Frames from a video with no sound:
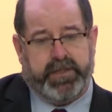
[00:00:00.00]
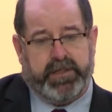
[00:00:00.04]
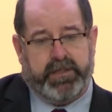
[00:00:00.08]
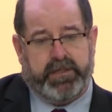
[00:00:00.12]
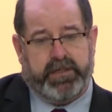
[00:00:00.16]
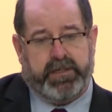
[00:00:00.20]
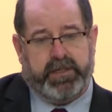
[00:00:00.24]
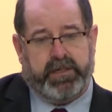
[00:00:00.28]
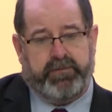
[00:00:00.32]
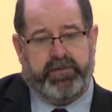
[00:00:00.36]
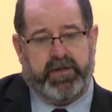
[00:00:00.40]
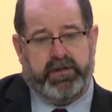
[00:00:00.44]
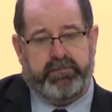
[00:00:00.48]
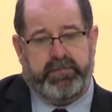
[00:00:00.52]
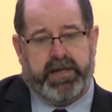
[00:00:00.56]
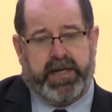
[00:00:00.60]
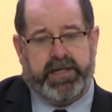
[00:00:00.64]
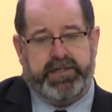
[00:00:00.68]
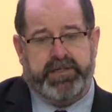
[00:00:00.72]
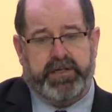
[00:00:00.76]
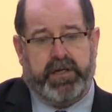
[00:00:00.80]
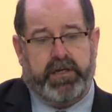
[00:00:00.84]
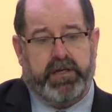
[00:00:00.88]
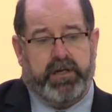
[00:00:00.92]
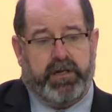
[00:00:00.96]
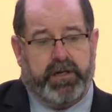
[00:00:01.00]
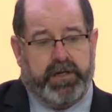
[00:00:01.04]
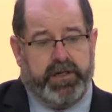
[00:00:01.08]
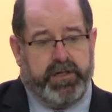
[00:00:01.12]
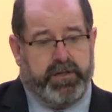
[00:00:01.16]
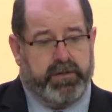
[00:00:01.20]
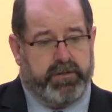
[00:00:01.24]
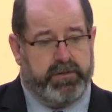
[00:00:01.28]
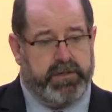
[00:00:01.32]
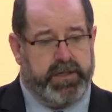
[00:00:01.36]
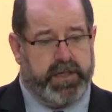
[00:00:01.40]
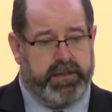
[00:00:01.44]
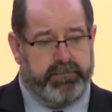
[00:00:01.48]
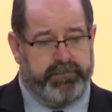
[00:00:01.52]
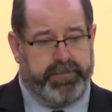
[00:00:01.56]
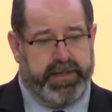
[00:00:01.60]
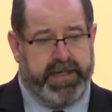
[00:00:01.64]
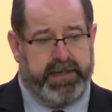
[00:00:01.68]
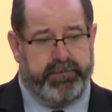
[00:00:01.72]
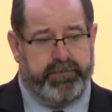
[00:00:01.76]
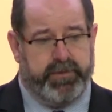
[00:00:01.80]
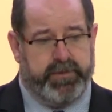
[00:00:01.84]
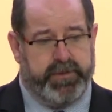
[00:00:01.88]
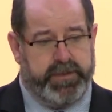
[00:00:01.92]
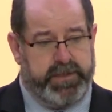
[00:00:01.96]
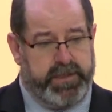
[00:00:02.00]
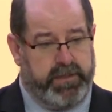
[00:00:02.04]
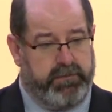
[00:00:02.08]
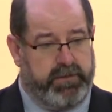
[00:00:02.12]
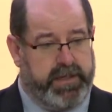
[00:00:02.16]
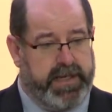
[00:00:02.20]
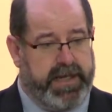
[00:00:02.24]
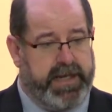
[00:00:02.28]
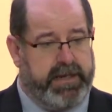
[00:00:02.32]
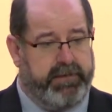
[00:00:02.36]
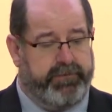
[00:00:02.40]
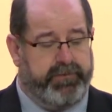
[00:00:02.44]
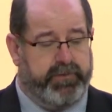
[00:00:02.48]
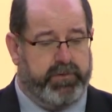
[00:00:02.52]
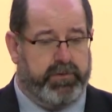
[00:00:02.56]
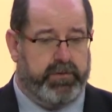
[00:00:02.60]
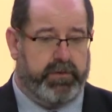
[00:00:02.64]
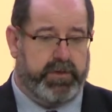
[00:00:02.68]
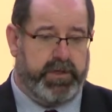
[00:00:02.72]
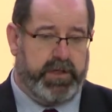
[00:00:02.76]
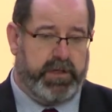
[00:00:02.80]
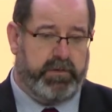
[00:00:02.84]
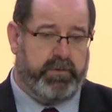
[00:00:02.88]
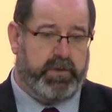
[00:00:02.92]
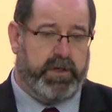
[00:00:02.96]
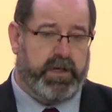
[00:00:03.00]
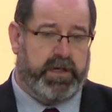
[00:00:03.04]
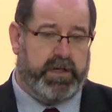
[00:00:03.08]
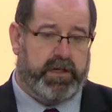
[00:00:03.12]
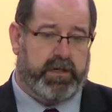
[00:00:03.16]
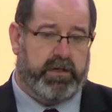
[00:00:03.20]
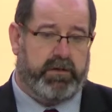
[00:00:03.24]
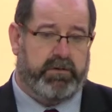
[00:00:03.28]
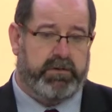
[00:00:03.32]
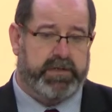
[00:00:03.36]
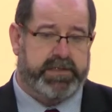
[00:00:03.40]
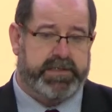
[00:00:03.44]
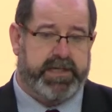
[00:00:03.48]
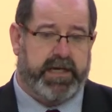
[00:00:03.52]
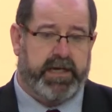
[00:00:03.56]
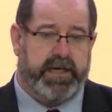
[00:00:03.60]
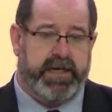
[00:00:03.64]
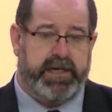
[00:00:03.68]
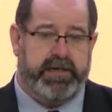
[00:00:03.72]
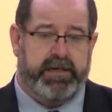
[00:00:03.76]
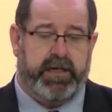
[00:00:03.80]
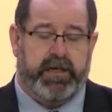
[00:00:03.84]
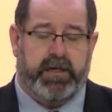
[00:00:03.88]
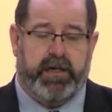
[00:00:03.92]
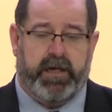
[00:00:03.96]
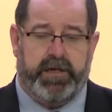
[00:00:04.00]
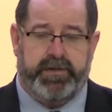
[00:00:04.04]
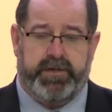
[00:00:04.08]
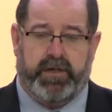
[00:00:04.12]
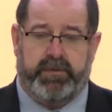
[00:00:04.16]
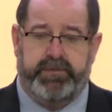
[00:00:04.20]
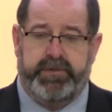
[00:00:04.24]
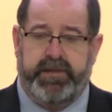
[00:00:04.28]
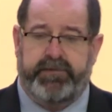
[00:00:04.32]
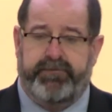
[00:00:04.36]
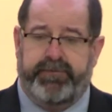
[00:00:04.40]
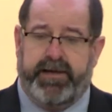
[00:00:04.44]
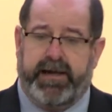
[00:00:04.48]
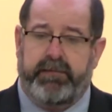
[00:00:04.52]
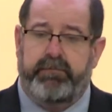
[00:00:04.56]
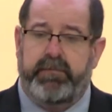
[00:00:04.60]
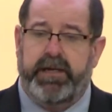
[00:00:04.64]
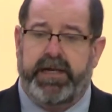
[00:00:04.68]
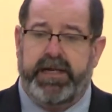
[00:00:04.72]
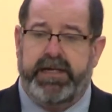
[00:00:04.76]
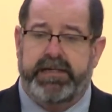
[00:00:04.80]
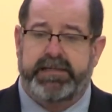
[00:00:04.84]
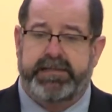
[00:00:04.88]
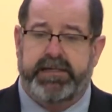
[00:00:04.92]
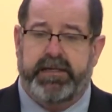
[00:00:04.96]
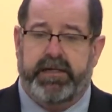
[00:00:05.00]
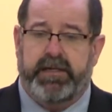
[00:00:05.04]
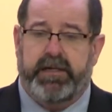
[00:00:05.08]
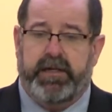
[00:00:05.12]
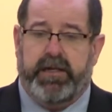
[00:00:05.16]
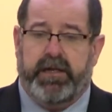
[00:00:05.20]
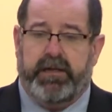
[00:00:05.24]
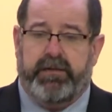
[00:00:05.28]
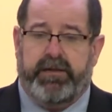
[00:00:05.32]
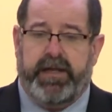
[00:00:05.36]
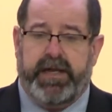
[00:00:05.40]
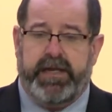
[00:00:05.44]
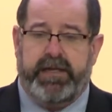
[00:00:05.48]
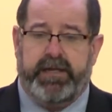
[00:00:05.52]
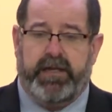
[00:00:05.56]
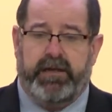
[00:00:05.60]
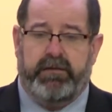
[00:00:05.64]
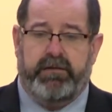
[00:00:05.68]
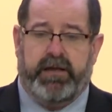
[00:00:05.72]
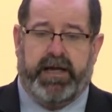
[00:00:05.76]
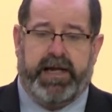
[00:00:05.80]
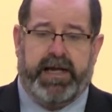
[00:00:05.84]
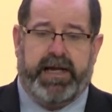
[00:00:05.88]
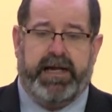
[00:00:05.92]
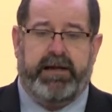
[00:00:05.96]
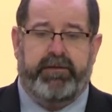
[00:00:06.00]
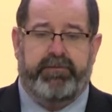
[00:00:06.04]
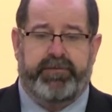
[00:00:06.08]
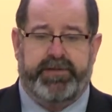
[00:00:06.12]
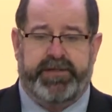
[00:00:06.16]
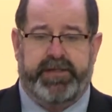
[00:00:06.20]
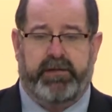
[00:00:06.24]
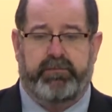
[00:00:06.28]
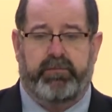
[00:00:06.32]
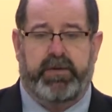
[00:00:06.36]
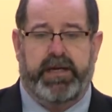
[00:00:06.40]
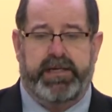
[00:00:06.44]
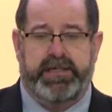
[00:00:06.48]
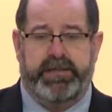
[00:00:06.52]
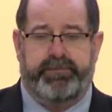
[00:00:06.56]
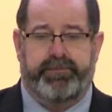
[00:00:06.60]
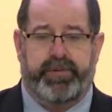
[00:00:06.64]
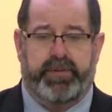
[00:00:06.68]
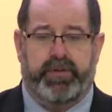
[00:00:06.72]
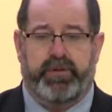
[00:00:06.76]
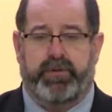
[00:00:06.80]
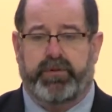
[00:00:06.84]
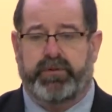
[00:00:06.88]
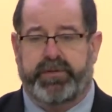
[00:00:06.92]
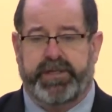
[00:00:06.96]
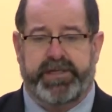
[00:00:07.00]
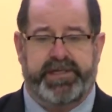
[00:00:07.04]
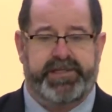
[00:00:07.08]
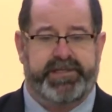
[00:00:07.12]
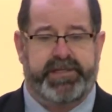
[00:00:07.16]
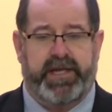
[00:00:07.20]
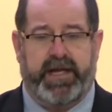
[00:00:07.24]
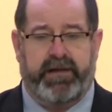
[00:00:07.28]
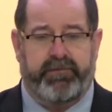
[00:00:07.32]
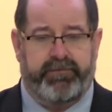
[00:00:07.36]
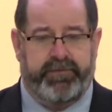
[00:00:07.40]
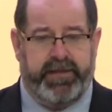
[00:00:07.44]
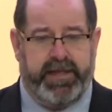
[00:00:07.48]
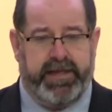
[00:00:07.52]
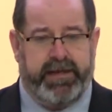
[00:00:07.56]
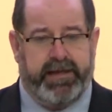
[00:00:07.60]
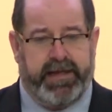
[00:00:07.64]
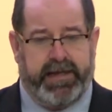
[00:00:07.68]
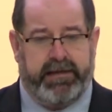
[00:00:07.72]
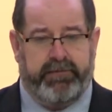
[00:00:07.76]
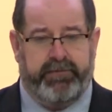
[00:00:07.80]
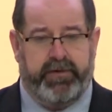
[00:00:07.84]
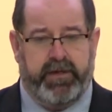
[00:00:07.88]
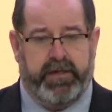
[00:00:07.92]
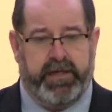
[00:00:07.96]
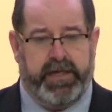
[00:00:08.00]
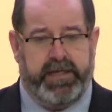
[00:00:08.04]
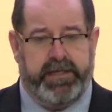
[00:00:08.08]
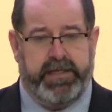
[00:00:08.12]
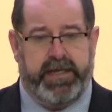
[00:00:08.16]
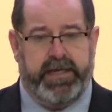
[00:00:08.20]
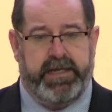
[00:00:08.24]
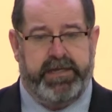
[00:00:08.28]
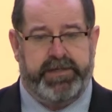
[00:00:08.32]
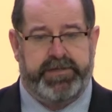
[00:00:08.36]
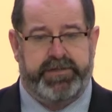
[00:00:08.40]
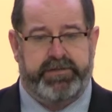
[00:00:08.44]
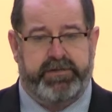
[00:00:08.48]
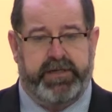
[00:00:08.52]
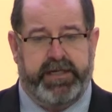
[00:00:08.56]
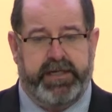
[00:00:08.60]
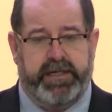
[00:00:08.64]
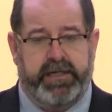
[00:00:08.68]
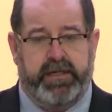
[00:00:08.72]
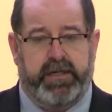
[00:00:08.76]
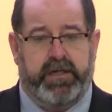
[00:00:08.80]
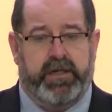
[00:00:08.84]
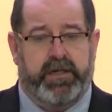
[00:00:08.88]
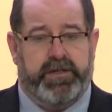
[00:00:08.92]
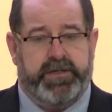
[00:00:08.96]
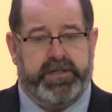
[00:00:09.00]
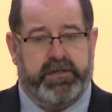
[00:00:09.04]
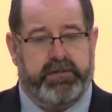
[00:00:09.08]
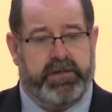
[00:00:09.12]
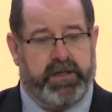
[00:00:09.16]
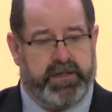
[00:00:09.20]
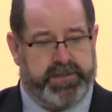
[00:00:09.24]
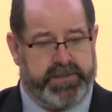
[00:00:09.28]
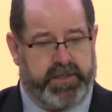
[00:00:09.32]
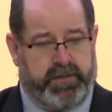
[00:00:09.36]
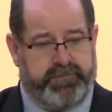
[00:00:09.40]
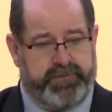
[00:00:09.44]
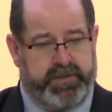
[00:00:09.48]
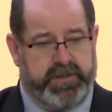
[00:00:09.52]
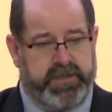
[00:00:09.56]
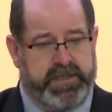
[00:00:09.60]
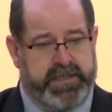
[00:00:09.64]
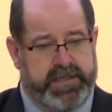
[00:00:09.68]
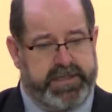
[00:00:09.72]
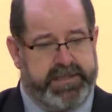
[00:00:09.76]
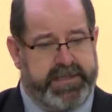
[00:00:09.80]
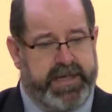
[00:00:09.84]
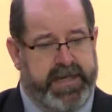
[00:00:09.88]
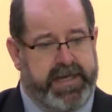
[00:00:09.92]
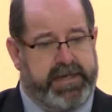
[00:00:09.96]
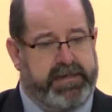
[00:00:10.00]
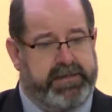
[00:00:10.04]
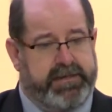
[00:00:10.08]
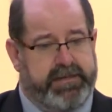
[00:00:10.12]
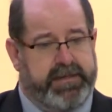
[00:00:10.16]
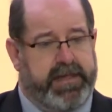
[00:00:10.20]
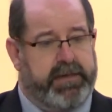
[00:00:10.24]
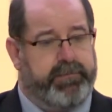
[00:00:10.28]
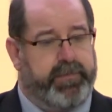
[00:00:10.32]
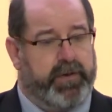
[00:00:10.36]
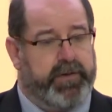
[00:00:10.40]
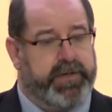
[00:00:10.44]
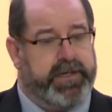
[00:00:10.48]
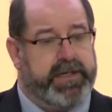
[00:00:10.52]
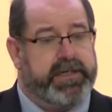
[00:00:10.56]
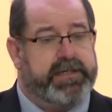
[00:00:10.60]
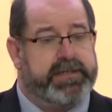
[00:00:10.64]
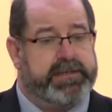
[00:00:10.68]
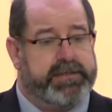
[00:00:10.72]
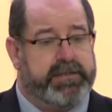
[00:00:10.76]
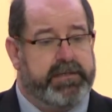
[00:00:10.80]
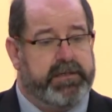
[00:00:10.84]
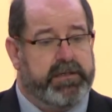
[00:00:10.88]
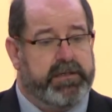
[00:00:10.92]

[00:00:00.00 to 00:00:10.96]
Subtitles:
Now, if you imagine a lot of your young people that you care for or you work alongside adoptive families, they don't have somewhere to put all this stuff they have in their history, so it's often contained in their bodies.